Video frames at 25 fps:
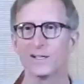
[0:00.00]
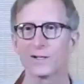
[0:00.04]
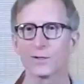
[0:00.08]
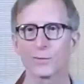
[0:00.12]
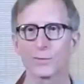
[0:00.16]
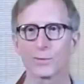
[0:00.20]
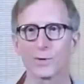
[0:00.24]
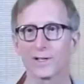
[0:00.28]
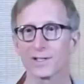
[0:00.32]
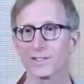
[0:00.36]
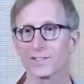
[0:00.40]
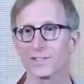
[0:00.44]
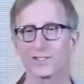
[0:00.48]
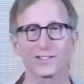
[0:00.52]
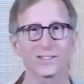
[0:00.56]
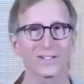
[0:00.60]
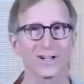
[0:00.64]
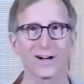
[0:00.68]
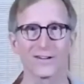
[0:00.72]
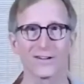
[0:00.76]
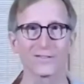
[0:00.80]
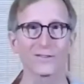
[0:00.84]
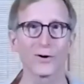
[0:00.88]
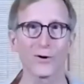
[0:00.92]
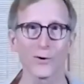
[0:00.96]
which,
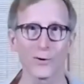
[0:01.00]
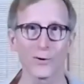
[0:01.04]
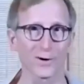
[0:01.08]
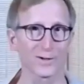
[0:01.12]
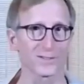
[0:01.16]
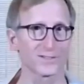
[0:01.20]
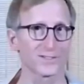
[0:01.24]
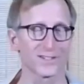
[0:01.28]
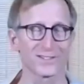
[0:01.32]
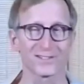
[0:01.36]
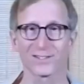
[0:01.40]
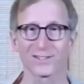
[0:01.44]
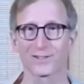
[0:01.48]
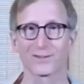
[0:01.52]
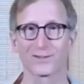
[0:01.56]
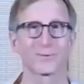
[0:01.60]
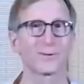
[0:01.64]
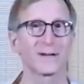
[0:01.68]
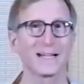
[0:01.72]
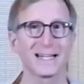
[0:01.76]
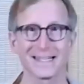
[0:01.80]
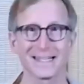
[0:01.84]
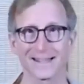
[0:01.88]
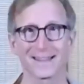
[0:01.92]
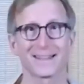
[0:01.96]
of course, is a
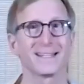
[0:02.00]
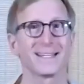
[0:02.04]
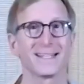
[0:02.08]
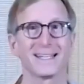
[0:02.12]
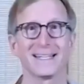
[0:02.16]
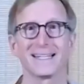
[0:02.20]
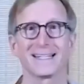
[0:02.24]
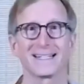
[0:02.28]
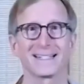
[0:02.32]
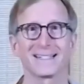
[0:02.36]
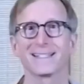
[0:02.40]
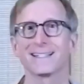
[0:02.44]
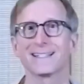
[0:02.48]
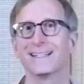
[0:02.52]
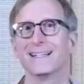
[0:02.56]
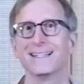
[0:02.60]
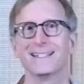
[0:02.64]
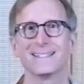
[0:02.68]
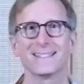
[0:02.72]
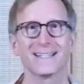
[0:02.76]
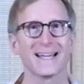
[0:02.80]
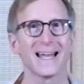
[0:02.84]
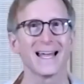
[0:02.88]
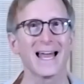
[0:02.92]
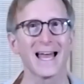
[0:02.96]
great thing
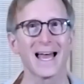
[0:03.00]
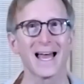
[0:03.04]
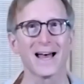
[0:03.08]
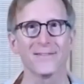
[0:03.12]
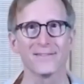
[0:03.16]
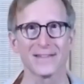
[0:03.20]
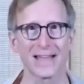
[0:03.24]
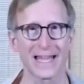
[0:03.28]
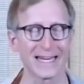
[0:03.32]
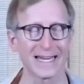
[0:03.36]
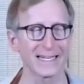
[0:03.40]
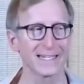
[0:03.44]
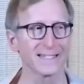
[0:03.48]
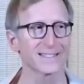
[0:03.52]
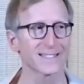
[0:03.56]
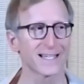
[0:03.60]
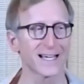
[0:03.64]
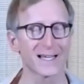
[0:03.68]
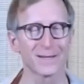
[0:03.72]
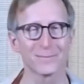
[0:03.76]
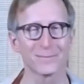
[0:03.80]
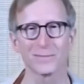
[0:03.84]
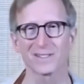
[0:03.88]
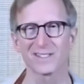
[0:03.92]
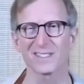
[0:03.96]
to have
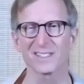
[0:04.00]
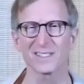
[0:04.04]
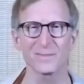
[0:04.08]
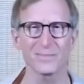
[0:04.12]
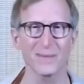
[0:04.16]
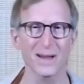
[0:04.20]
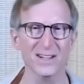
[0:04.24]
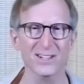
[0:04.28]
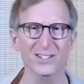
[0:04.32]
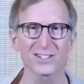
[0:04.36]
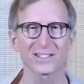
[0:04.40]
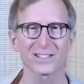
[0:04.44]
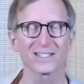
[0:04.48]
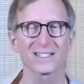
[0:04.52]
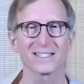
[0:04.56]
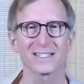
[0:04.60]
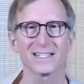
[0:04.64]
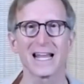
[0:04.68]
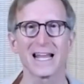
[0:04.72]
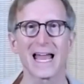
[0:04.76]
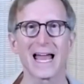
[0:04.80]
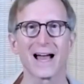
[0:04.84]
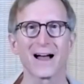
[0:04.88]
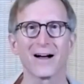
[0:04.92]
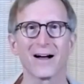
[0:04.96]
anytime, but especially
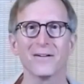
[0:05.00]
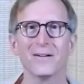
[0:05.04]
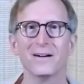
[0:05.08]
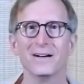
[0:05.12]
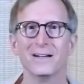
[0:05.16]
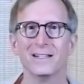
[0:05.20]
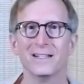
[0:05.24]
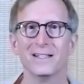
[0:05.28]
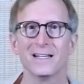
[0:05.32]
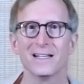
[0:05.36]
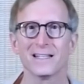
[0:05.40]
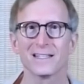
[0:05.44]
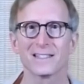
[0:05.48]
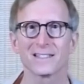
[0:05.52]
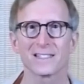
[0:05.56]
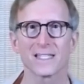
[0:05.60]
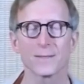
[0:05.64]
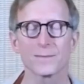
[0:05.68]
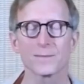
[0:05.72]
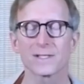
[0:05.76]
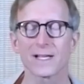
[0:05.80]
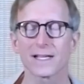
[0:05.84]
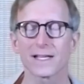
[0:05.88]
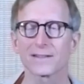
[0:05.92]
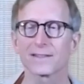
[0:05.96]
now.
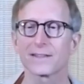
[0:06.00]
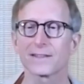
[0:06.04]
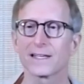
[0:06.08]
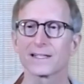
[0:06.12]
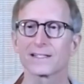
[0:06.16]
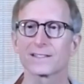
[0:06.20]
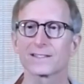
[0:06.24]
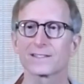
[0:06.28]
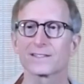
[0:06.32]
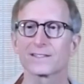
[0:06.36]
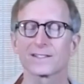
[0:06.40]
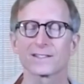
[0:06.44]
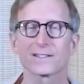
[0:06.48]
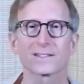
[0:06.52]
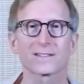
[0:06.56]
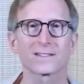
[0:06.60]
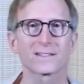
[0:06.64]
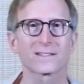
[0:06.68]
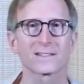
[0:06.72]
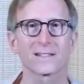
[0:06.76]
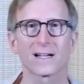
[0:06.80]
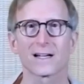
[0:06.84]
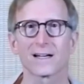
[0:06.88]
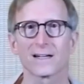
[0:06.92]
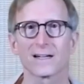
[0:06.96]
Seems like things
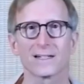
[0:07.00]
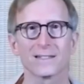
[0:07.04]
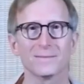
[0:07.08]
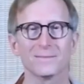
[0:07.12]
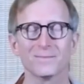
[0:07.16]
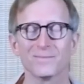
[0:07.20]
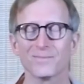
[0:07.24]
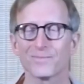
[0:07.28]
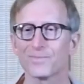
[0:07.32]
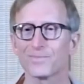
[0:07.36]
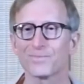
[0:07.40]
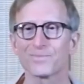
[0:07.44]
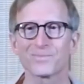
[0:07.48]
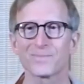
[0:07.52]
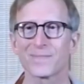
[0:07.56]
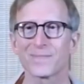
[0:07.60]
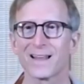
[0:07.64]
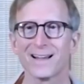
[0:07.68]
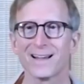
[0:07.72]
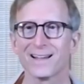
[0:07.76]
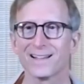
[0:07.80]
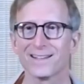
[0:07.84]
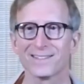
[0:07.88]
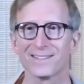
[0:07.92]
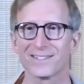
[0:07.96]
just. Um,
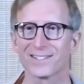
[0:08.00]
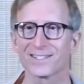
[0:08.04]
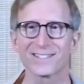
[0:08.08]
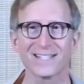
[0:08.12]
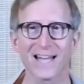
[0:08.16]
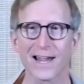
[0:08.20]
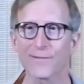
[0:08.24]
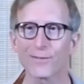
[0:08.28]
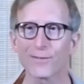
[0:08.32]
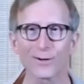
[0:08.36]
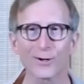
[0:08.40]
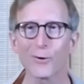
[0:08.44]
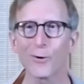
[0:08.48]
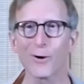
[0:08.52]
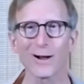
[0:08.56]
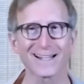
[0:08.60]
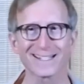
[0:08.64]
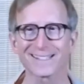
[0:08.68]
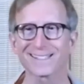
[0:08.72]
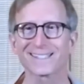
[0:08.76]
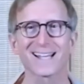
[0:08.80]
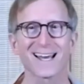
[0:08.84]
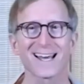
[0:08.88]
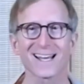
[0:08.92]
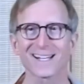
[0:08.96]
just never quite
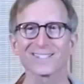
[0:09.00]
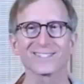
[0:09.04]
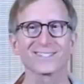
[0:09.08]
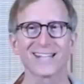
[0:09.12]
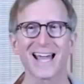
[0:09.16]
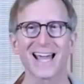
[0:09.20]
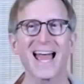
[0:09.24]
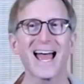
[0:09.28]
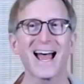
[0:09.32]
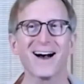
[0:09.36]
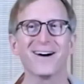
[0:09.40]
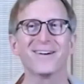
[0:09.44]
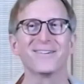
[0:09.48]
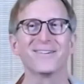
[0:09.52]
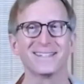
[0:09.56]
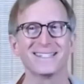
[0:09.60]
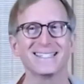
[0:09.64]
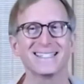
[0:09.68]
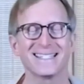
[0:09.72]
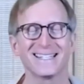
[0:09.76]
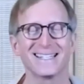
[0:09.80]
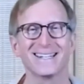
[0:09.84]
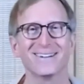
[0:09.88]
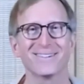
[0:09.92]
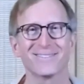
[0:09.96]
settle down,
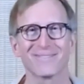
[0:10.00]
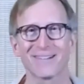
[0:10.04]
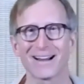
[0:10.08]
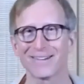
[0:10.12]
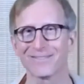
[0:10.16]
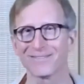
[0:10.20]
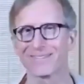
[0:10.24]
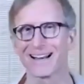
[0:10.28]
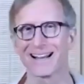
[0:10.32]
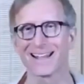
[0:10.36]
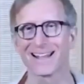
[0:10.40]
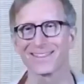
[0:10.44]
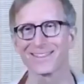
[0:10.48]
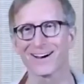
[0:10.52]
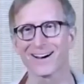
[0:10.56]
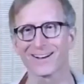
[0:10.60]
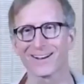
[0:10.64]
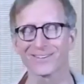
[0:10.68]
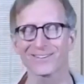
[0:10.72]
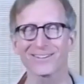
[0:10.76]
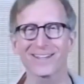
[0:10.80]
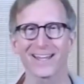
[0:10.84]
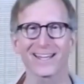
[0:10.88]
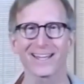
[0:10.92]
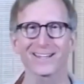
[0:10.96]
you know, right when I thought,
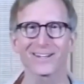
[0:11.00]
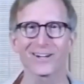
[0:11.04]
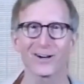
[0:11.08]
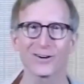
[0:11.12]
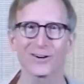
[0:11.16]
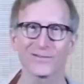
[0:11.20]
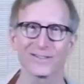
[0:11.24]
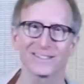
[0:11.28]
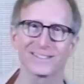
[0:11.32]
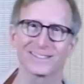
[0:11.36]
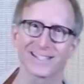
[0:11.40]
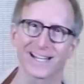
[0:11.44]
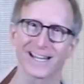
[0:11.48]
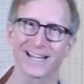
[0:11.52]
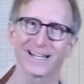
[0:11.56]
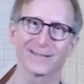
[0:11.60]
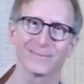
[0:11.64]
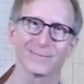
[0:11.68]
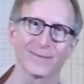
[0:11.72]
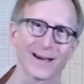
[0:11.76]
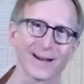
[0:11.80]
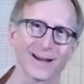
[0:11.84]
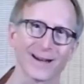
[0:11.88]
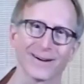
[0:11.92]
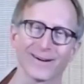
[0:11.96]
okay, COVID's getting
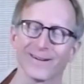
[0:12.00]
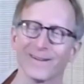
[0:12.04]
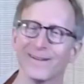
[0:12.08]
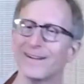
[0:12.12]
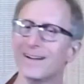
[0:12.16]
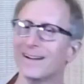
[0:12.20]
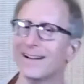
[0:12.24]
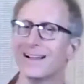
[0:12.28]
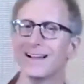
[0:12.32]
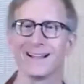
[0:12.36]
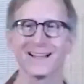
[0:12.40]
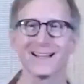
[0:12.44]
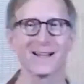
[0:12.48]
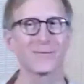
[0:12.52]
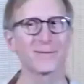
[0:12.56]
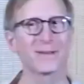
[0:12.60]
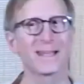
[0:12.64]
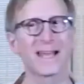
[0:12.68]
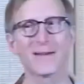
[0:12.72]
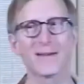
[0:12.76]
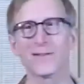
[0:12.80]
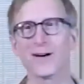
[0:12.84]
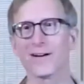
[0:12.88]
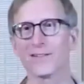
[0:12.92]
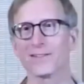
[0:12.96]
better, then we
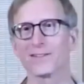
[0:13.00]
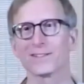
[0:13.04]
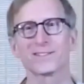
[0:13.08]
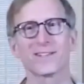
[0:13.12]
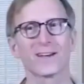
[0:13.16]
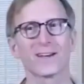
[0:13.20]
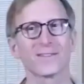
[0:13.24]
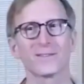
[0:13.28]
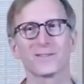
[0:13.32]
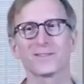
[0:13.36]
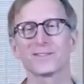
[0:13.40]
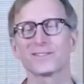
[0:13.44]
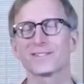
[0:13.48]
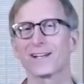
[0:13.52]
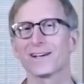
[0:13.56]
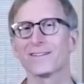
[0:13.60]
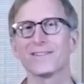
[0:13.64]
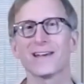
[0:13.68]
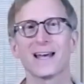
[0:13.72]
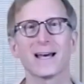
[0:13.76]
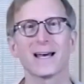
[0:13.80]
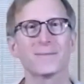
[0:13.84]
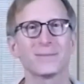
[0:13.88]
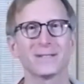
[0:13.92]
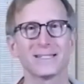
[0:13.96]
have all this other stuff
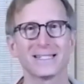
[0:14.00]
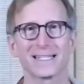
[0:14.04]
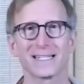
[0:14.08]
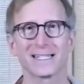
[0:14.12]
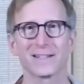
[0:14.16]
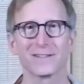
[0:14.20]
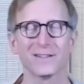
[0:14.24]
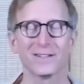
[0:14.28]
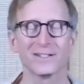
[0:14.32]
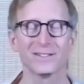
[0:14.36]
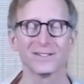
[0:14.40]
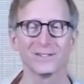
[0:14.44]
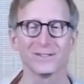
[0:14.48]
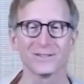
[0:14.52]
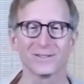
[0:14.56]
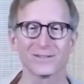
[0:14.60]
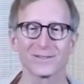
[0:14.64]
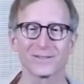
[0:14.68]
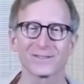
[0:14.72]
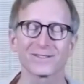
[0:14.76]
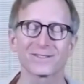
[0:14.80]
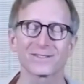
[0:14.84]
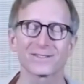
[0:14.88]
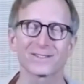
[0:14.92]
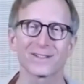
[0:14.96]
happening in the
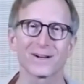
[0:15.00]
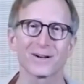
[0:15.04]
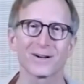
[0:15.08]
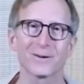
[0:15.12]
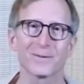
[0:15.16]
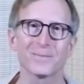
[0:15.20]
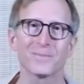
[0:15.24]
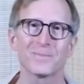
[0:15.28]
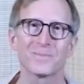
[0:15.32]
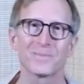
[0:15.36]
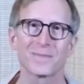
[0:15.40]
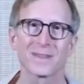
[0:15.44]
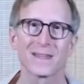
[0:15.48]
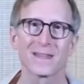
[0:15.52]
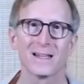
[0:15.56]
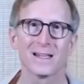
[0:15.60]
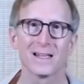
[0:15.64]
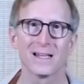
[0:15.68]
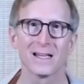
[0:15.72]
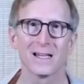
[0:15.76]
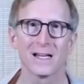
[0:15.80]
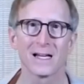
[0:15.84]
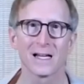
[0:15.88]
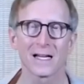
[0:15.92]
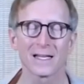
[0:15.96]
news. So
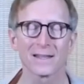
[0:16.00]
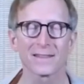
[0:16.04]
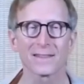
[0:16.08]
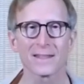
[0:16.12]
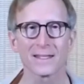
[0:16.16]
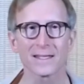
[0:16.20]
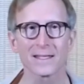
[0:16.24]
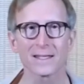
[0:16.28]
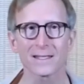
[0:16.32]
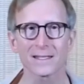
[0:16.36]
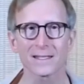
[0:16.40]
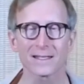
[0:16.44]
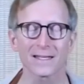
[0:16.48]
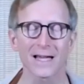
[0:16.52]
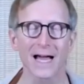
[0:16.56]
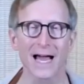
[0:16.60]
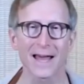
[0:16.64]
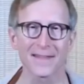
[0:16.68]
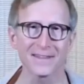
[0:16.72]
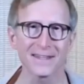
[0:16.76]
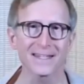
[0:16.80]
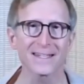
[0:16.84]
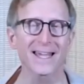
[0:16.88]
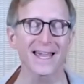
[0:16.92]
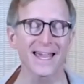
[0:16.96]
I think I
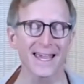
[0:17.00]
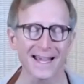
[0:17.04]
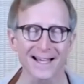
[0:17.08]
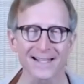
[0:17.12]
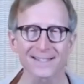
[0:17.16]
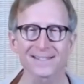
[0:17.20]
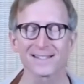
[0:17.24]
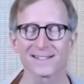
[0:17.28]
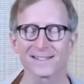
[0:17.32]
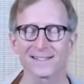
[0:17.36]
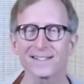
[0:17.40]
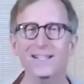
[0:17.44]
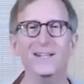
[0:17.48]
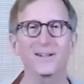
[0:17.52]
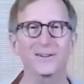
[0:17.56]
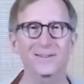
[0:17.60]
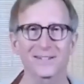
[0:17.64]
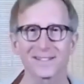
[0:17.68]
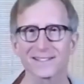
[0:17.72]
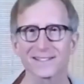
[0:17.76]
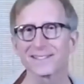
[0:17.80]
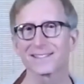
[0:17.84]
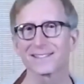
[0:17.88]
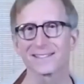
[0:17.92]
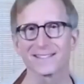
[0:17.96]
think chaos is here to
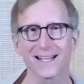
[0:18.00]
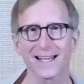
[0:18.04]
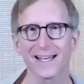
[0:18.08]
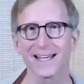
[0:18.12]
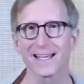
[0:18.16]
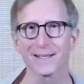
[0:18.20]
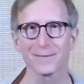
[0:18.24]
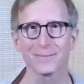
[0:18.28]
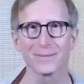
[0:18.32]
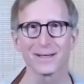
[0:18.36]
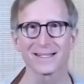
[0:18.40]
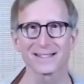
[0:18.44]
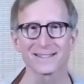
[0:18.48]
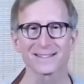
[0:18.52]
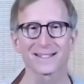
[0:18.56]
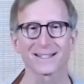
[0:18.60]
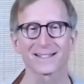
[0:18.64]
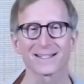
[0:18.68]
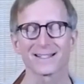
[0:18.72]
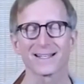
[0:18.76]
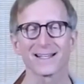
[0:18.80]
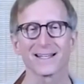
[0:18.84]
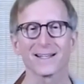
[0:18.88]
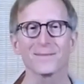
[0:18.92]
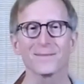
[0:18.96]
stay,
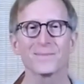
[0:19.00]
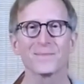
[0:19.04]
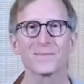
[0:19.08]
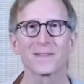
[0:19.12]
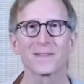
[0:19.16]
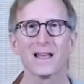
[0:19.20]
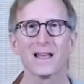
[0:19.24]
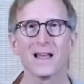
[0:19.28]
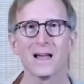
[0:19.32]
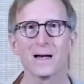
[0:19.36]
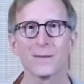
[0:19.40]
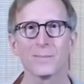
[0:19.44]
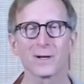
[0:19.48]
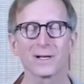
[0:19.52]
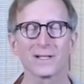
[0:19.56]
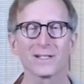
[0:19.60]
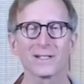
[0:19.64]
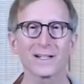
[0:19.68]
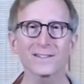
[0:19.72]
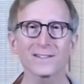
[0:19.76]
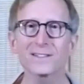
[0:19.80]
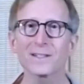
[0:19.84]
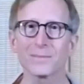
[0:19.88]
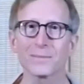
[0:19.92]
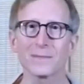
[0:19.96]
basically. But it
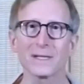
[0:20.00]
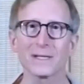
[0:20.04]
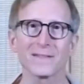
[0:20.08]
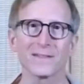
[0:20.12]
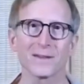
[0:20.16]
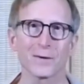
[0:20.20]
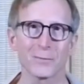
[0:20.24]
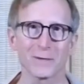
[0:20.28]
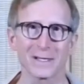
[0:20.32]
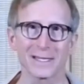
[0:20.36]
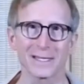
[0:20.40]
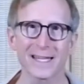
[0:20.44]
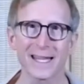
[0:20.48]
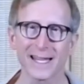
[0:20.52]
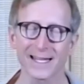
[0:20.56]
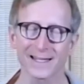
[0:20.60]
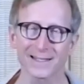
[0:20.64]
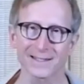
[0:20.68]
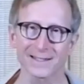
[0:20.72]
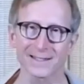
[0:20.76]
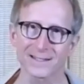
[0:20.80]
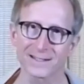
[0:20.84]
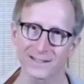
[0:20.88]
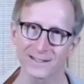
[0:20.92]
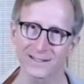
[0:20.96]
doesn't mean that we can't
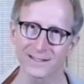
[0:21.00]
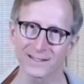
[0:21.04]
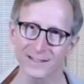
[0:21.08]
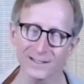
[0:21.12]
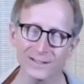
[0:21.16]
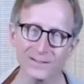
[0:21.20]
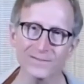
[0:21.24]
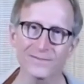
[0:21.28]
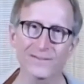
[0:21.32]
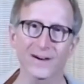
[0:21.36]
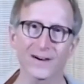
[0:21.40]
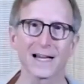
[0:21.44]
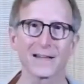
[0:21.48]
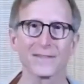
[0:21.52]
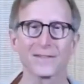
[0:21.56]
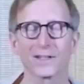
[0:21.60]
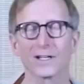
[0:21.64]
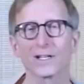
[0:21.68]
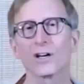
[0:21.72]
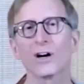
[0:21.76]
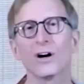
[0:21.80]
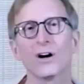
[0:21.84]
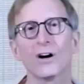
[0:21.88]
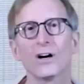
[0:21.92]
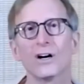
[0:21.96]
still find the
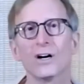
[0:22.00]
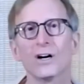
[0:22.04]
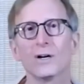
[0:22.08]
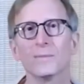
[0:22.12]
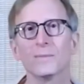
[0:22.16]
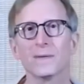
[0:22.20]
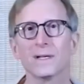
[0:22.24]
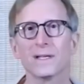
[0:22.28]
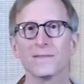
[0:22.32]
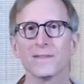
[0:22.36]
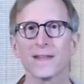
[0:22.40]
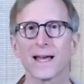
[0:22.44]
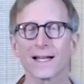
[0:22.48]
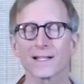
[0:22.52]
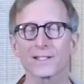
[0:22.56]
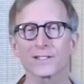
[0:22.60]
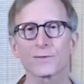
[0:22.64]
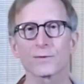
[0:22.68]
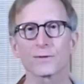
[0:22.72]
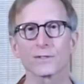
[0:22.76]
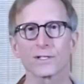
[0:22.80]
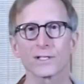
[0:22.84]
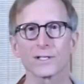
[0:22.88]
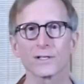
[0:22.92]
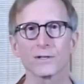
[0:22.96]
calm, and that's
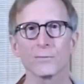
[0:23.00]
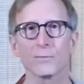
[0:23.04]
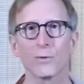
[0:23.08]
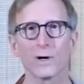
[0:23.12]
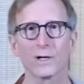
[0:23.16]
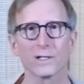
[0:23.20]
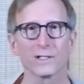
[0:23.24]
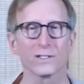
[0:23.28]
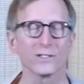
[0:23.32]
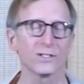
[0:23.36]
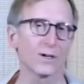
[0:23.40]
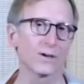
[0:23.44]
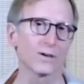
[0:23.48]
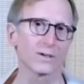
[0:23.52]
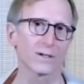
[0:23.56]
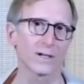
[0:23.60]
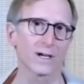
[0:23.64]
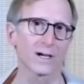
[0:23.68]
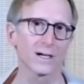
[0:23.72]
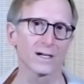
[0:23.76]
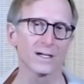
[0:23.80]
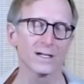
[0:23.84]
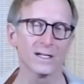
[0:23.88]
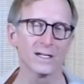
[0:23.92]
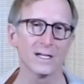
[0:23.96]
really what
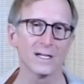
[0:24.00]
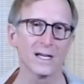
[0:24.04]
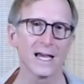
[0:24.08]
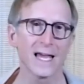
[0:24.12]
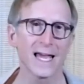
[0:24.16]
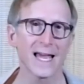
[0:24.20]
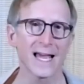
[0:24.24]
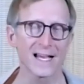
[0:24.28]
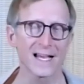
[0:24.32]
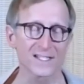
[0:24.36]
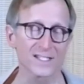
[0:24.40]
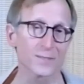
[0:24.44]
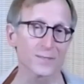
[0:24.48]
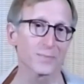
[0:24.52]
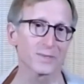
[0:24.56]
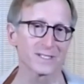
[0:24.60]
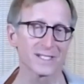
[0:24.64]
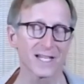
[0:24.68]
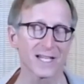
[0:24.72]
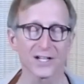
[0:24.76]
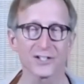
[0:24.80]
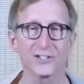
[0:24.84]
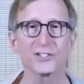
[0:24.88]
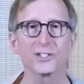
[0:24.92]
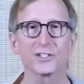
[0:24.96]
yoga has the
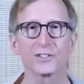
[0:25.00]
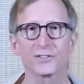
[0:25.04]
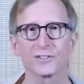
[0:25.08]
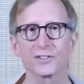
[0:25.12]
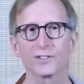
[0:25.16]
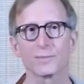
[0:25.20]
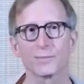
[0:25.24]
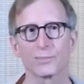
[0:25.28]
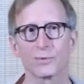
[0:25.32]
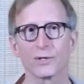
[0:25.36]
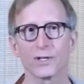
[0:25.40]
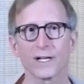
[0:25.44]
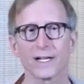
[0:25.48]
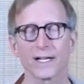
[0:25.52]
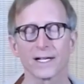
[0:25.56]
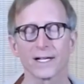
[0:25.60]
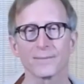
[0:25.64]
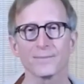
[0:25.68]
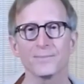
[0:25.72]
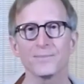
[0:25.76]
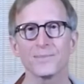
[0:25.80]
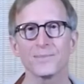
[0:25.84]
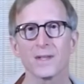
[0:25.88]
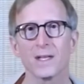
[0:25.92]
potential to bring.